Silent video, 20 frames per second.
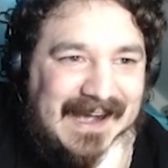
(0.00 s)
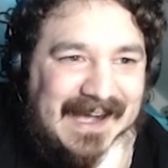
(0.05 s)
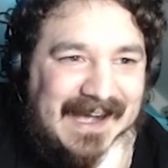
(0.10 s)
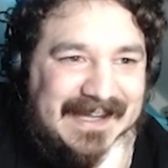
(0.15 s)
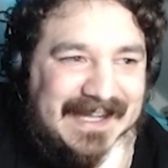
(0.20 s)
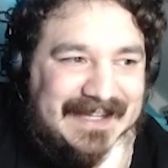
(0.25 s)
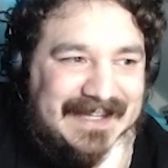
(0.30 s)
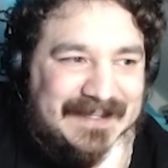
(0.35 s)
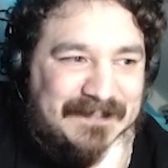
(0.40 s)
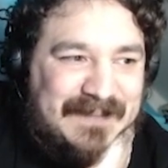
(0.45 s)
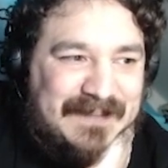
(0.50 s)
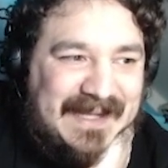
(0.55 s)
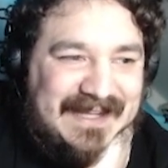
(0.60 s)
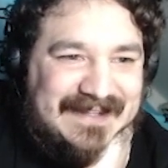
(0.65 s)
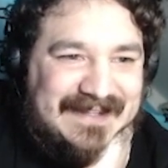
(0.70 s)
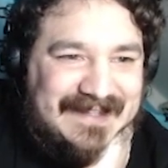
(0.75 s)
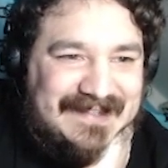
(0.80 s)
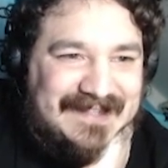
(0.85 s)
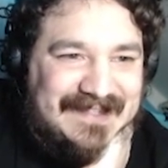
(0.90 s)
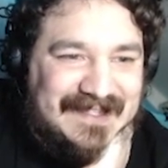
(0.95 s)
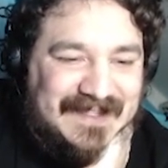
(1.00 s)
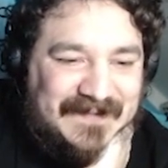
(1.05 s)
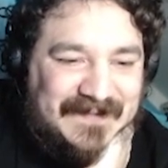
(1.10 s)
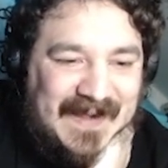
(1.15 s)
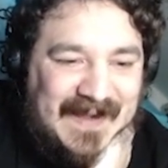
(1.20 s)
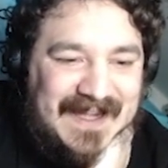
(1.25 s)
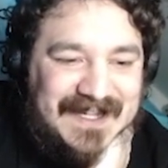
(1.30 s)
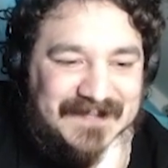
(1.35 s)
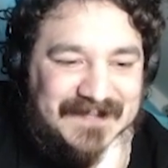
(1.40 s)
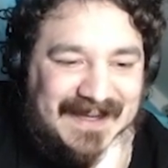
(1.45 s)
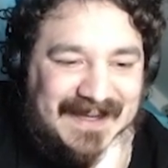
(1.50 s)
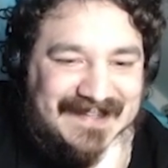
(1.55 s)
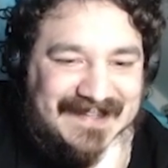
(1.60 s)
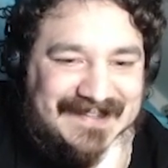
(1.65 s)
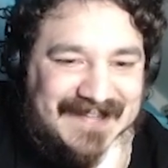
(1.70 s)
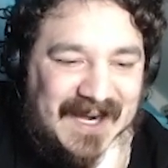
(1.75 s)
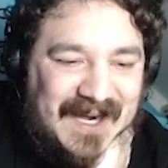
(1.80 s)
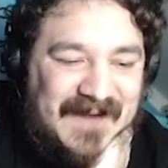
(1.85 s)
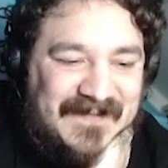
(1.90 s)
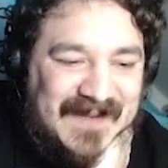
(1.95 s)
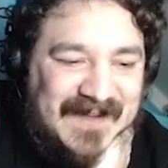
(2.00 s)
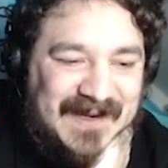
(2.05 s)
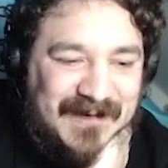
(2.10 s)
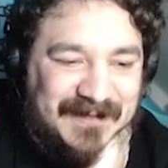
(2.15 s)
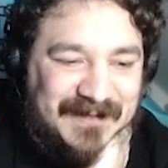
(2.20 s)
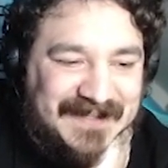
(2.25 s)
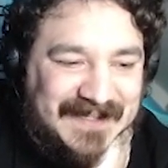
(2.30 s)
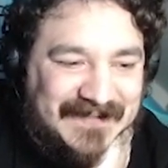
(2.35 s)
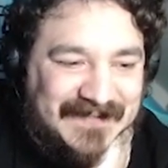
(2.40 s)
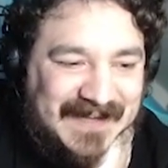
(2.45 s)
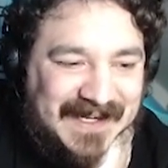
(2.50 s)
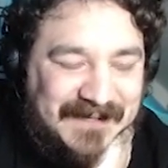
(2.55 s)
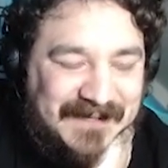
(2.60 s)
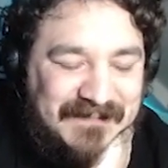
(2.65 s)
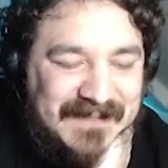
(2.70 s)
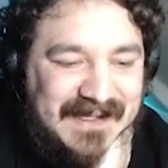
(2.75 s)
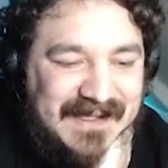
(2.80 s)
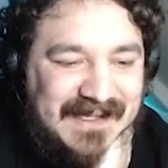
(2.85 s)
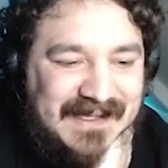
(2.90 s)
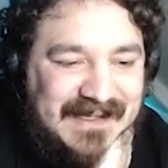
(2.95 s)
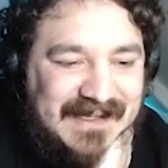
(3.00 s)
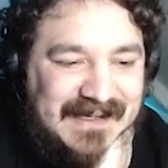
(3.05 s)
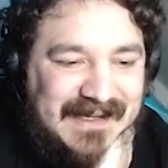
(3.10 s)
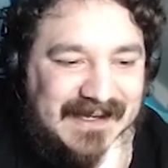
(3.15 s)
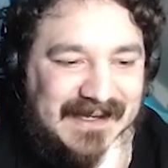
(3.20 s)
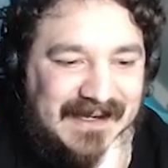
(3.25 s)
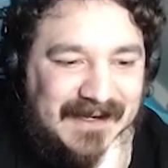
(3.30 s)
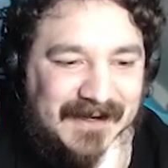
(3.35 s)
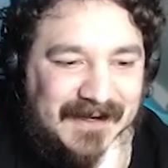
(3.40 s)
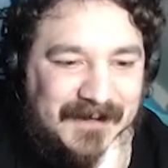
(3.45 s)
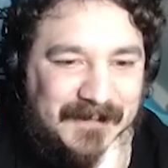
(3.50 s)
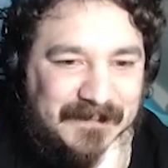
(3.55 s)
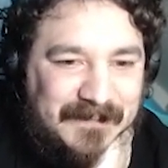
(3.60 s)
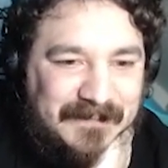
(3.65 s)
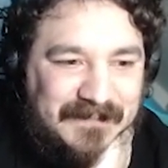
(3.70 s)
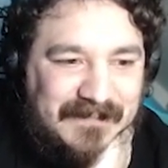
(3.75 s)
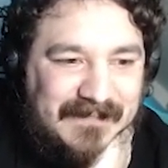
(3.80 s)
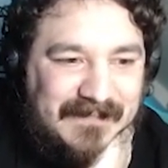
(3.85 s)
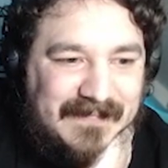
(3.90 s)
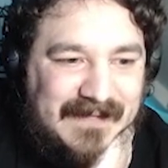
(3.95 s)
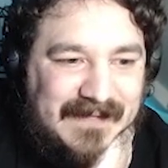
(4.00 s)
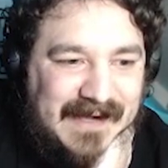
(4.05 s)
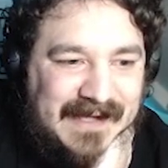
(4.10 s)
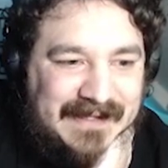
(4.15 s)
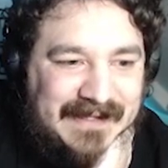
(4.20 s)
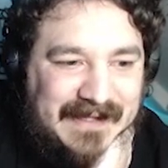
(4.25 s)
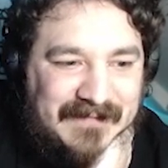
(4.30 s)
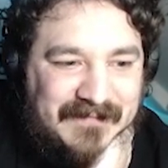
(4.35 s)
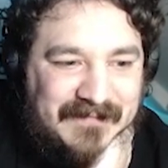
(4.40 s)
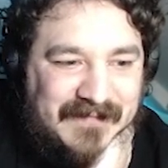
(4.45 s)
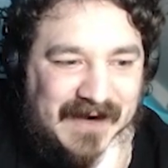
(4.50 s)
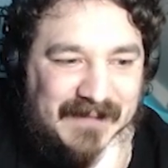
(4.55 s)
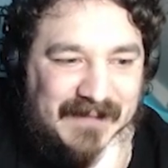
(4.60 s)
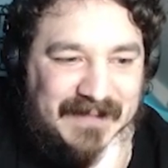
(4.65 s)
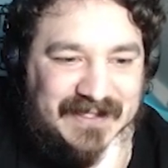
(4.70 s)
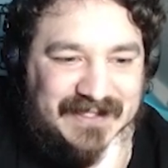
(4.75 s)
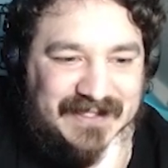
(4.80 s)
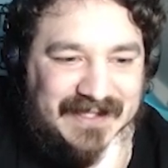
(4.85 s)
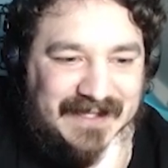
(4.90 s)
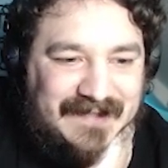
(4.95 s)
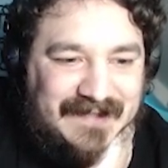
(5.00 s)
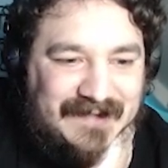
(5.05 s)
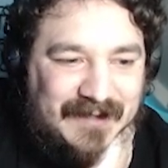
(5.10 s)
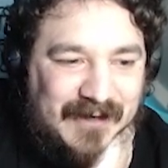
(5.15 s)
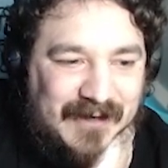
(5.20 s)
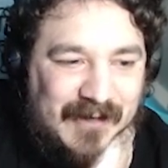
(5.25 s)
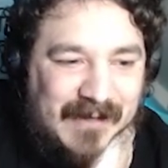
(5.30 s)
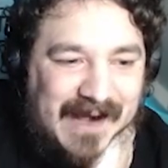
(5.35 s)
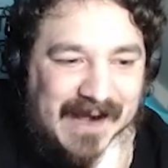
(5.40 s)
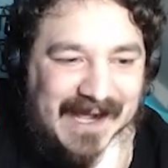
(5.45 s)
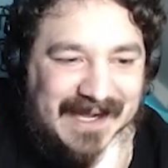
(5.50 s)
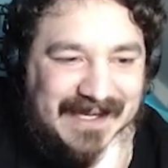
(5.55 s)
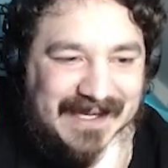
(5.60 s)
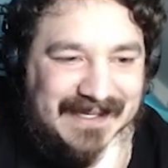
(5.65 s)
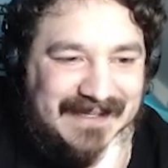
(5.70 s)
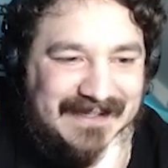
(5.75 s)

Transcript: I need to play this to defend myself elusively. Um, I then rummage these two away.